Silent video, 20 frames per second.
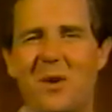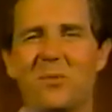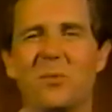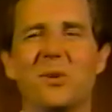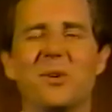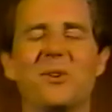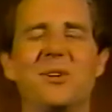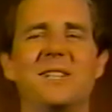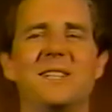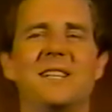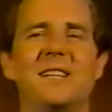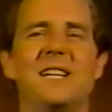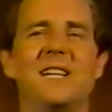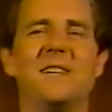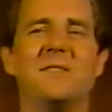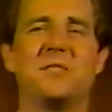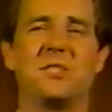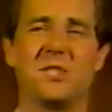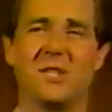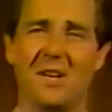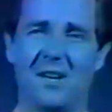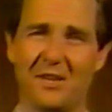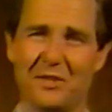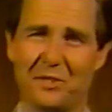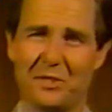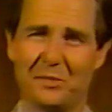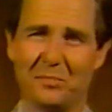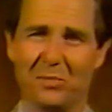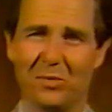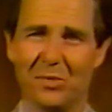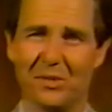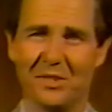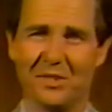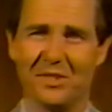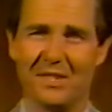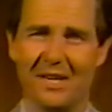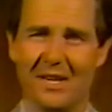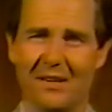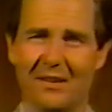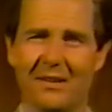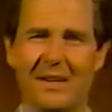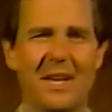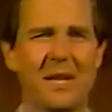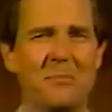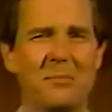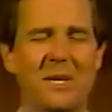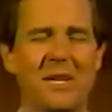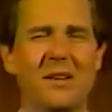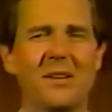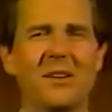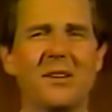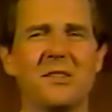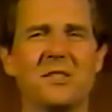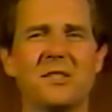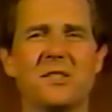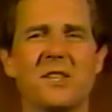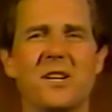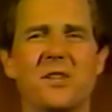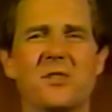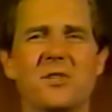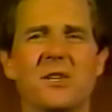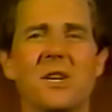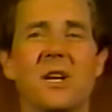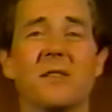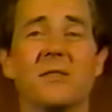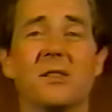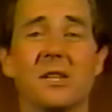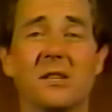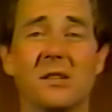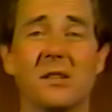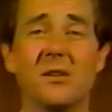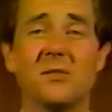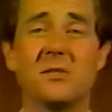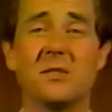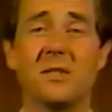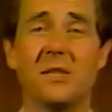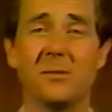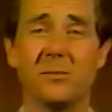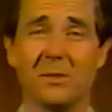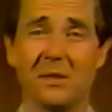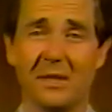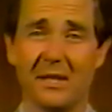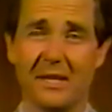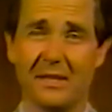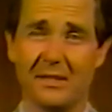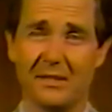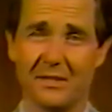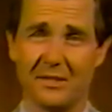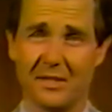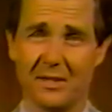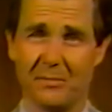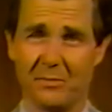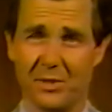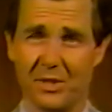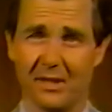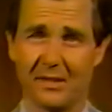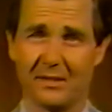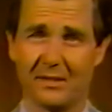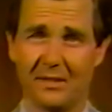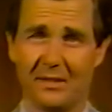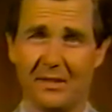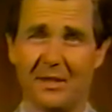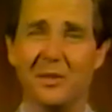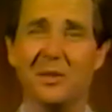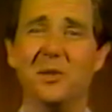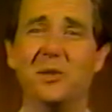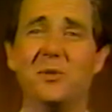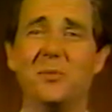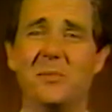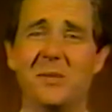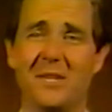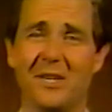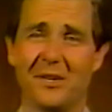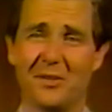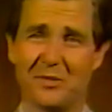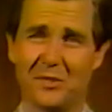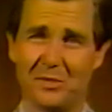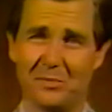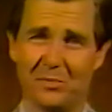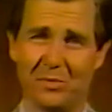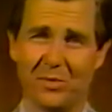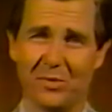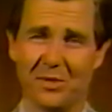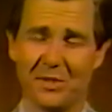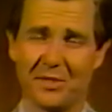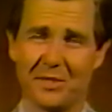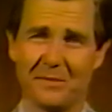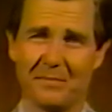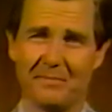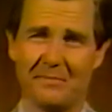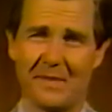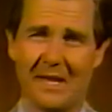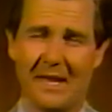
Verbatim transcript: We're going to leave sign supports now and begin our discussion of a closely related subject, luminaire supports.